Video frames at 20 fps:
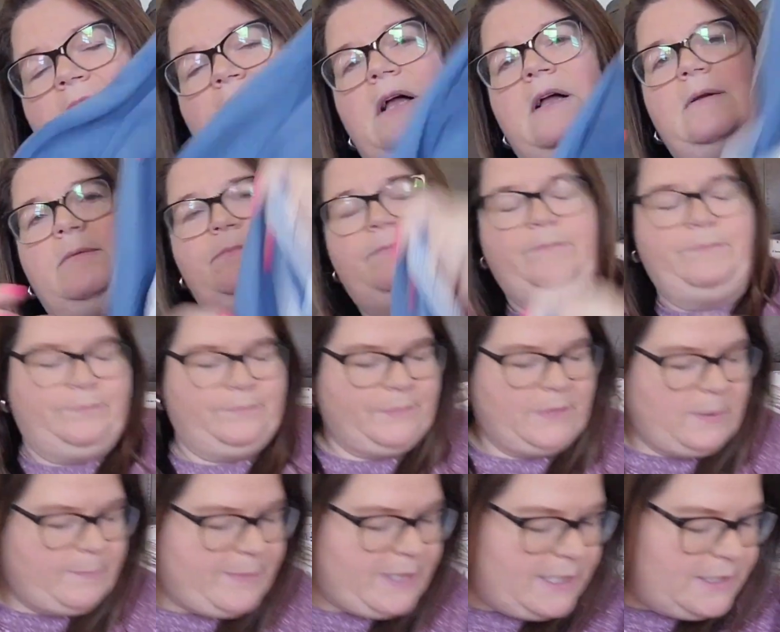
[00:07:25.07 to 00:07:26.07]
Um,
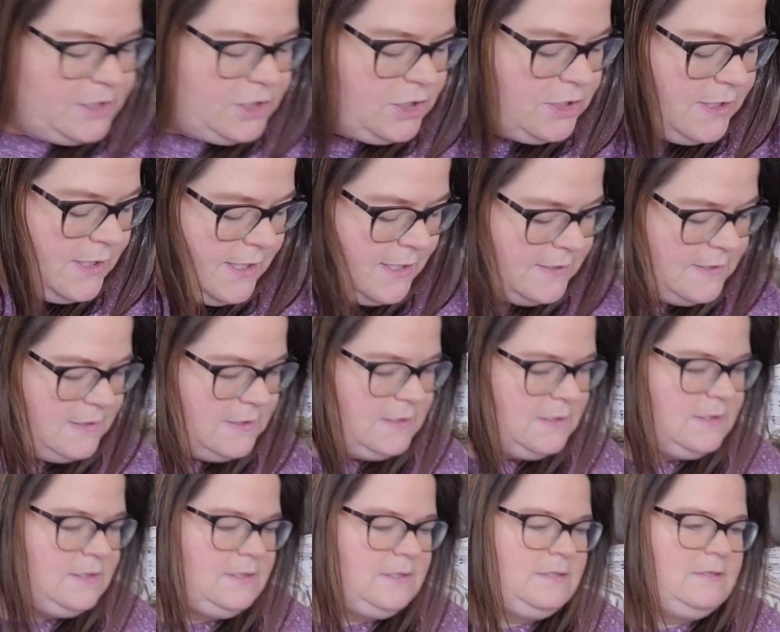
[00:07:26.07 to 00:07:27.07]
but it's
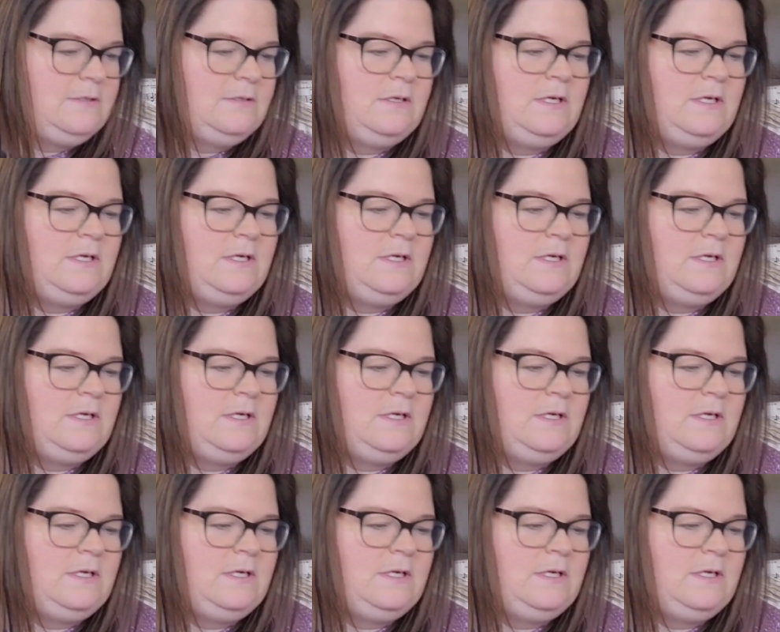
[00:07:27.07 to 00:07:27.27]
just,